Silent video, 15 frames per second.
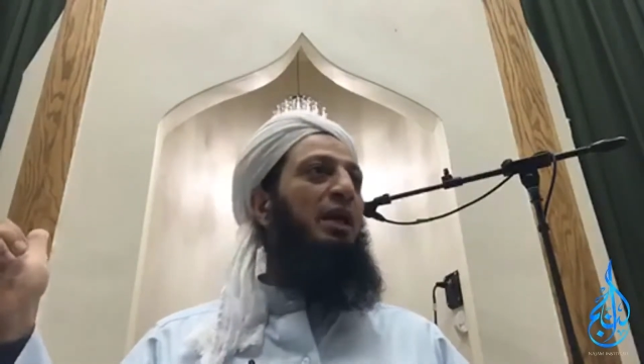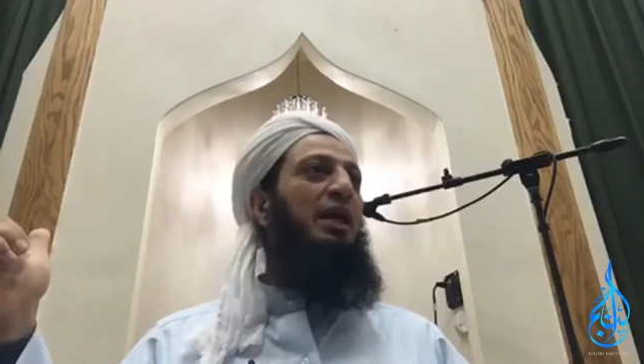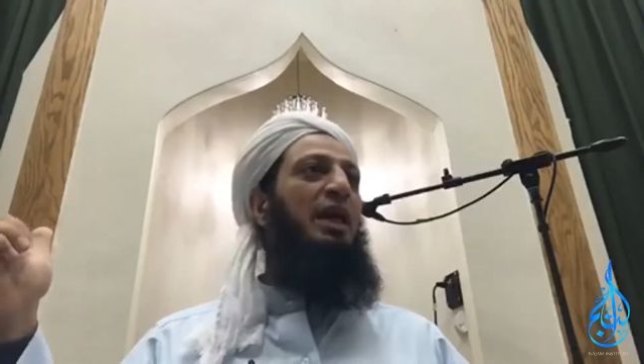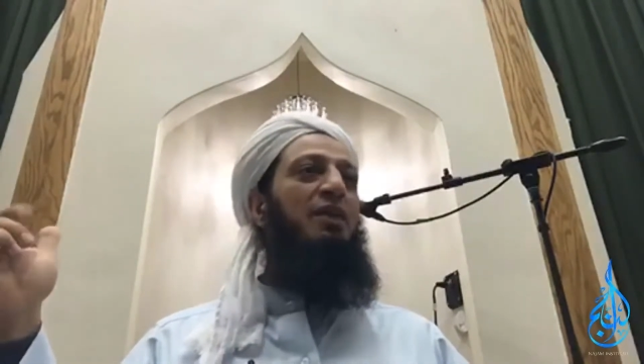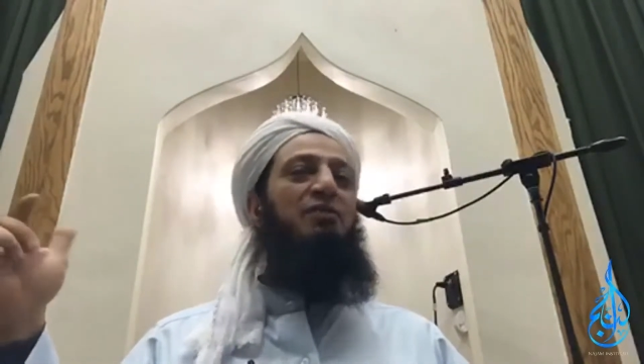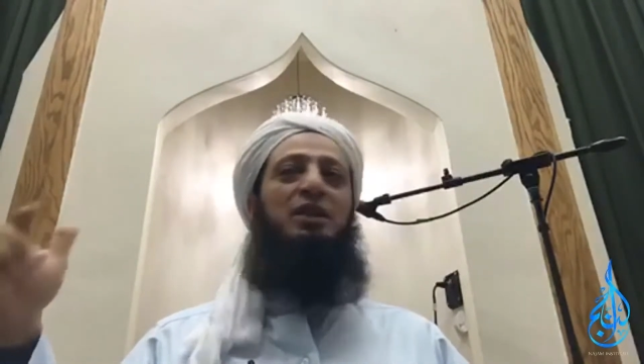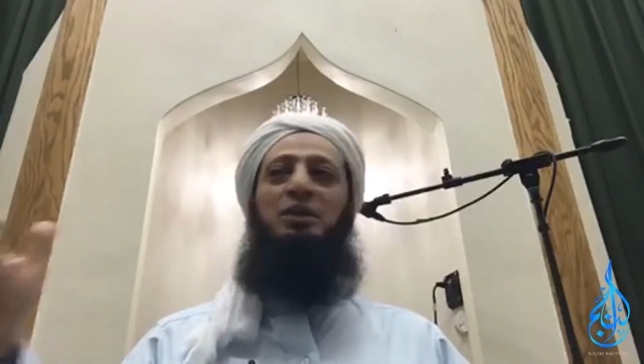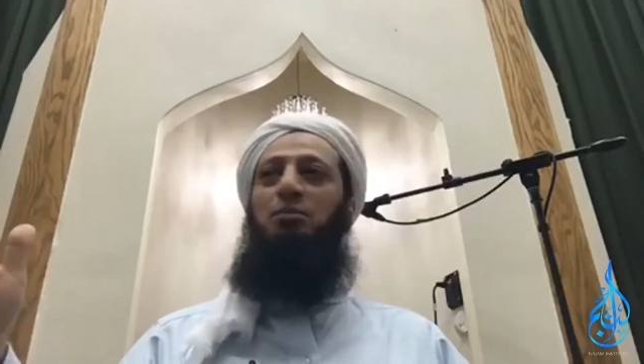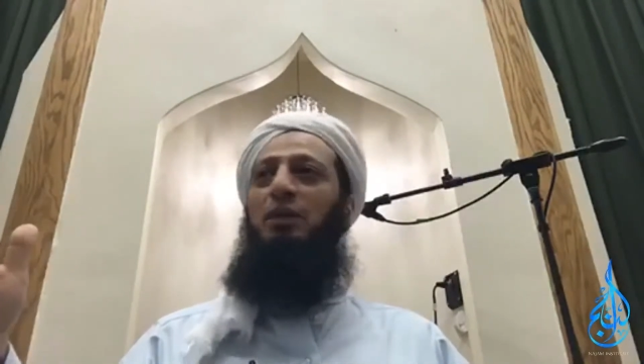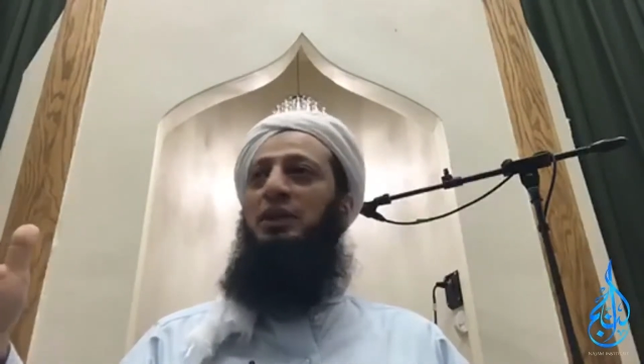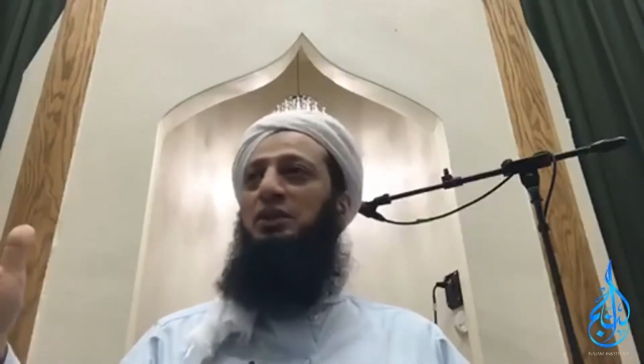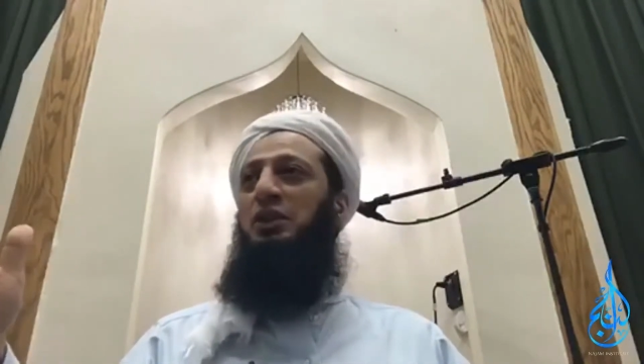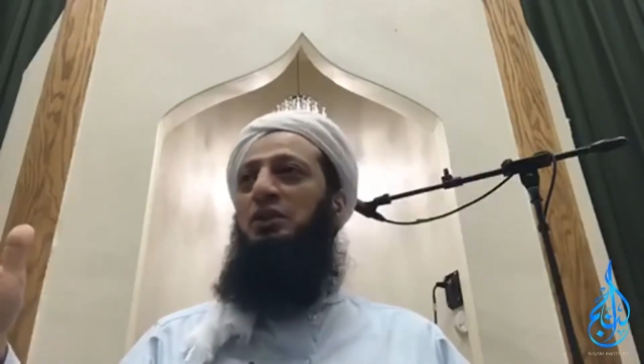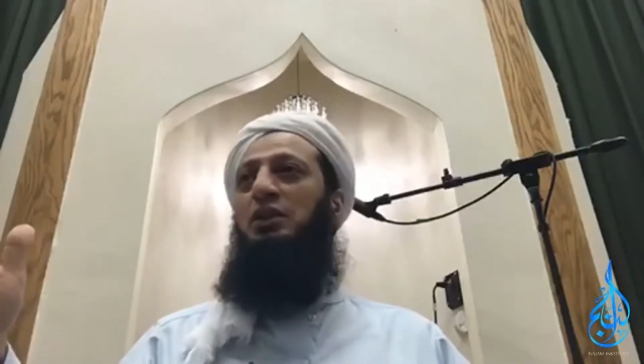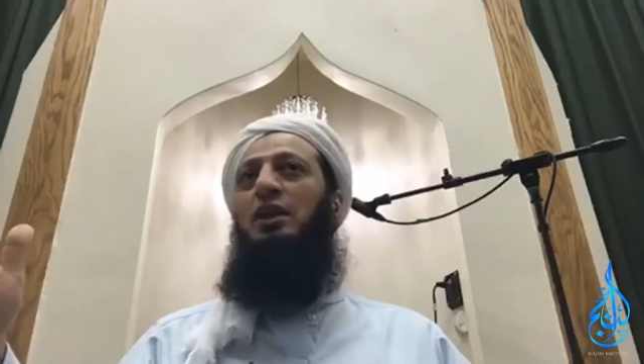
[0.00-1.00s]
he gave this
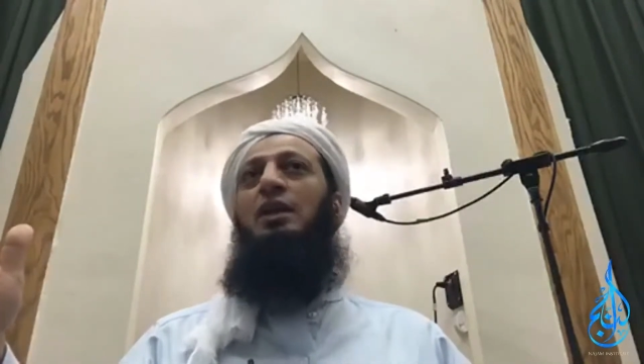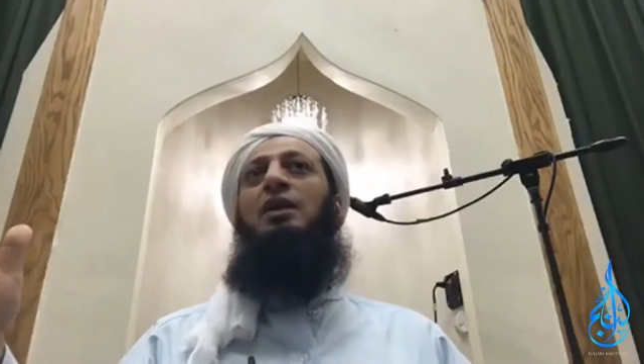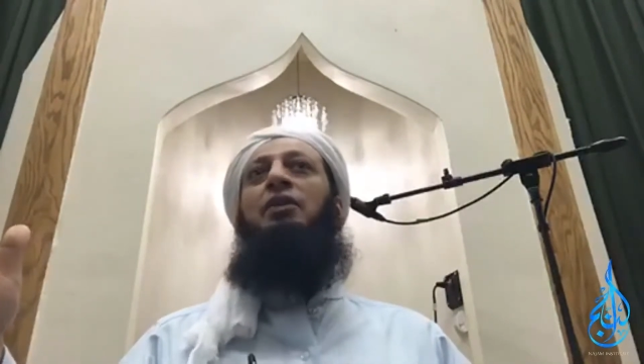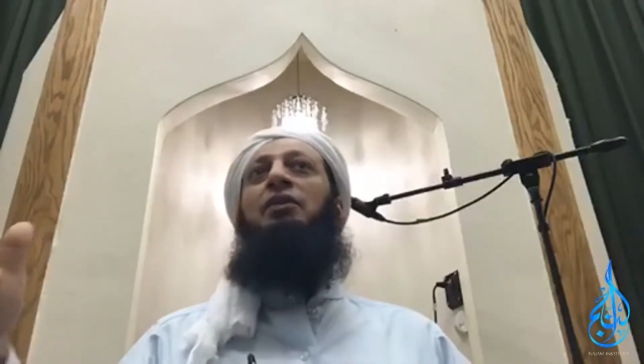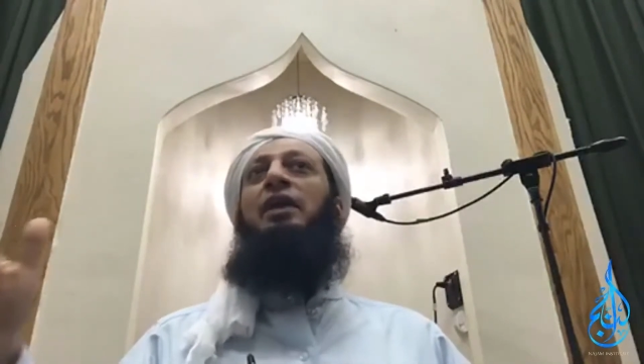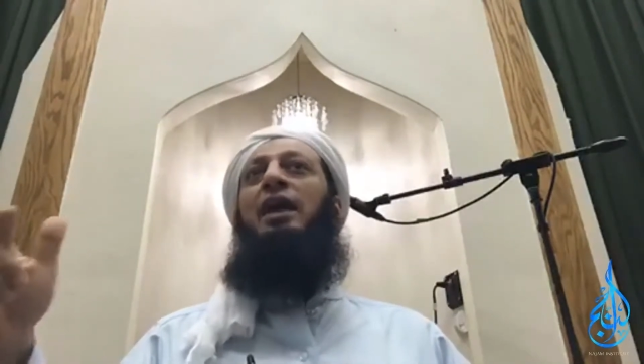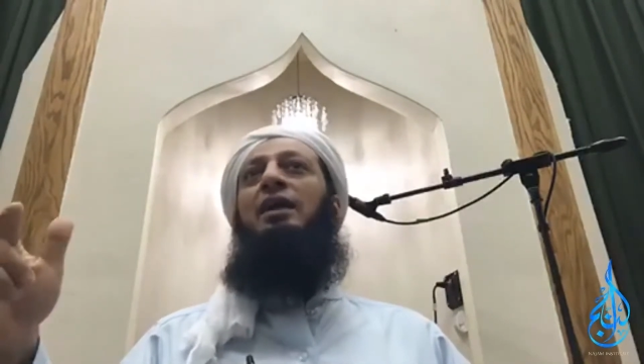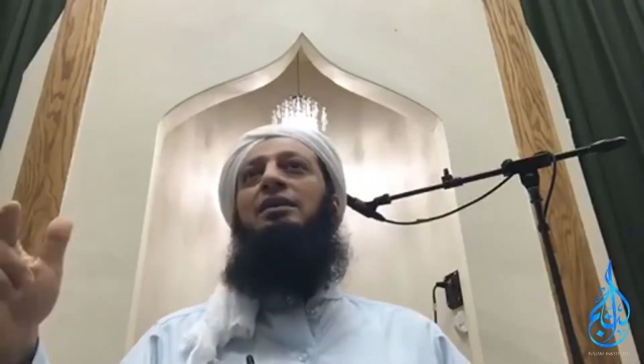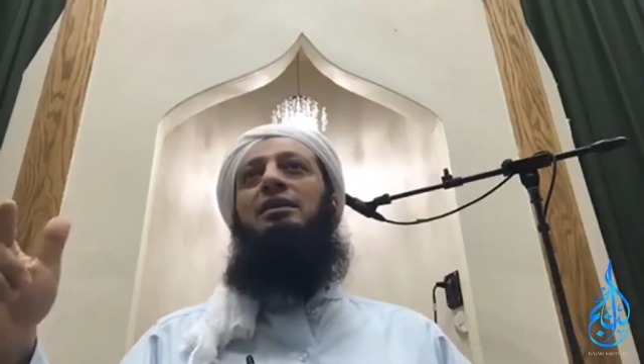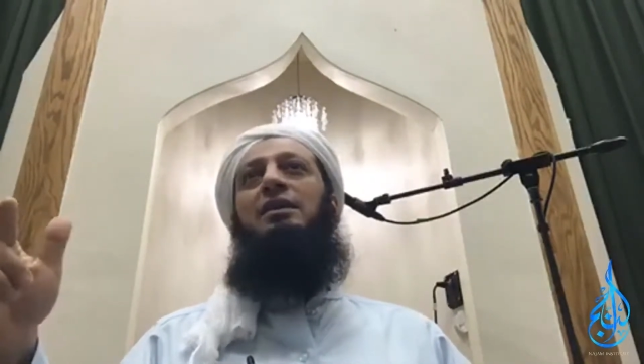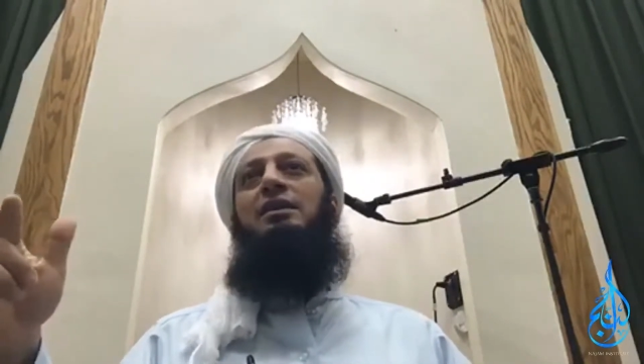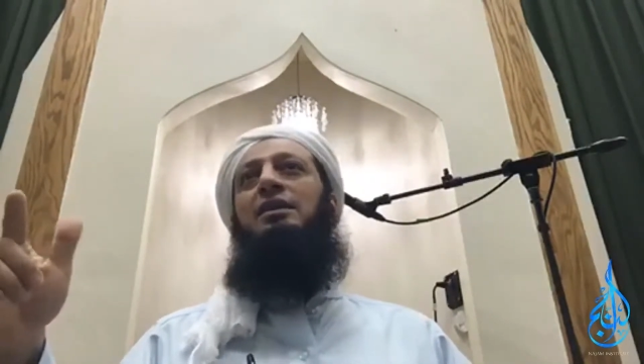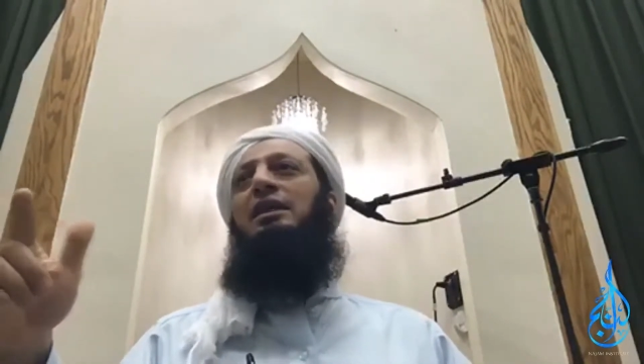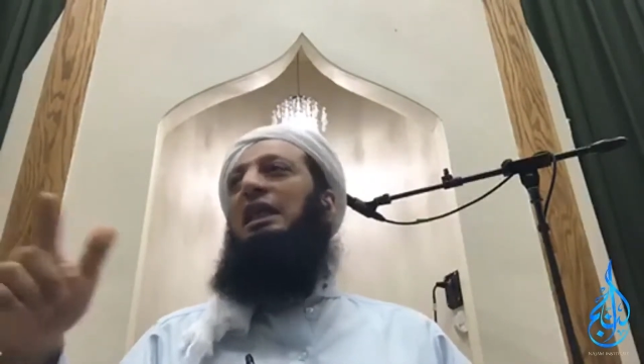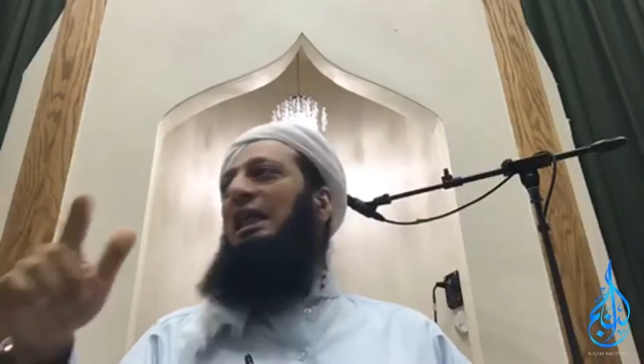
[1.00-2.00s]
message that